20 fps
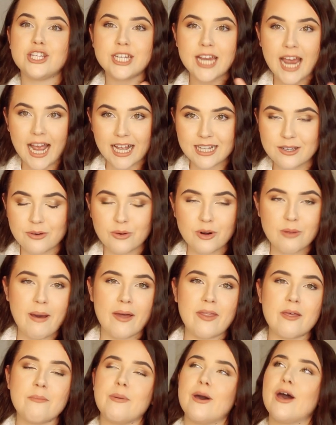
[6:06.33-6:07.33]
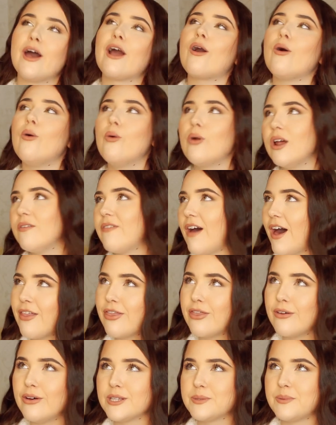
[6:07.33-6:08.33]
chatting all about the book, all of our
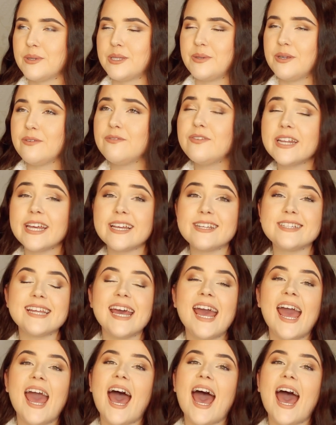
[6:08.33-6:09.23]
thoughts once we finished,